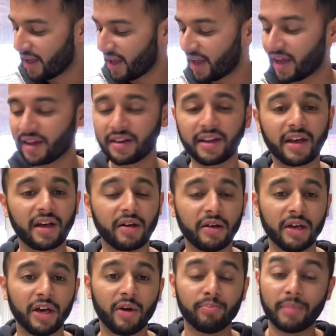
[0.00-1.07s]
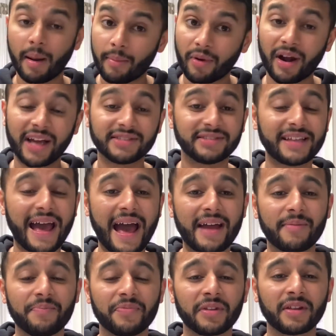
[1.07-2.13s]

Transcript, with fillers: And uh, memorize that,